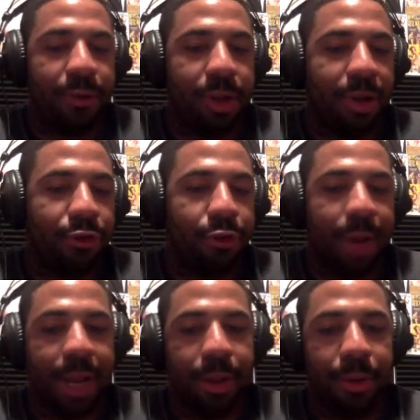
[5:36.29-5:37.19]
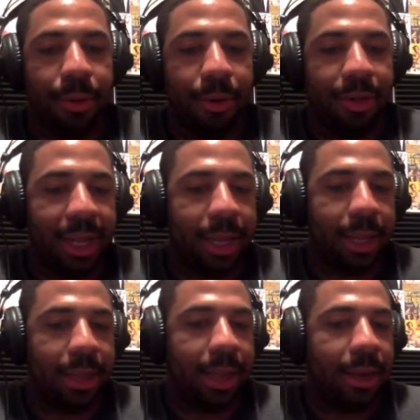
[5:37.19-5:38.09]
you saw the trailer or anything
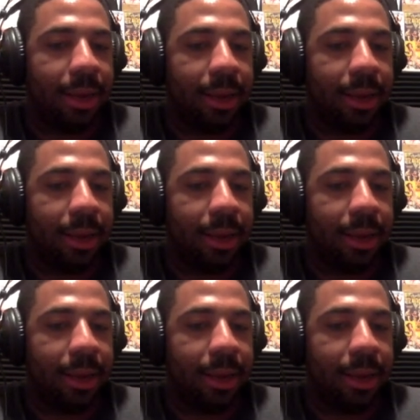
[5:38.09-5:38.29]
like that.